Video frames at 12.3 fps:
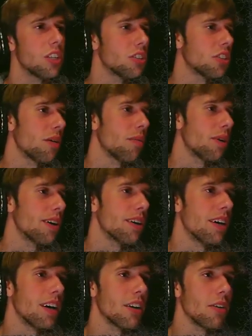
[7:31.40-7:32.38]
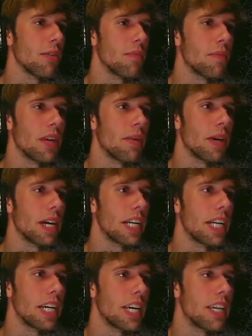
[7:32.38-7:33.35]
He's in there somewhere. I don't know. Anyway,
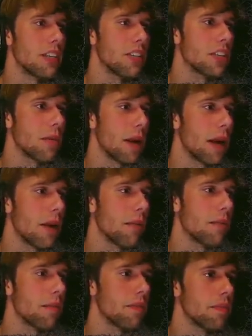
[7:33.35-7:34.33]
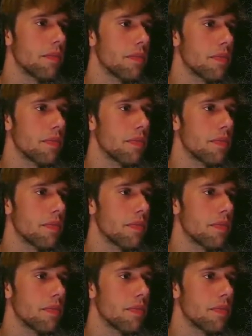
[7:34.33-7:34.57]
I gotta get in there somehow.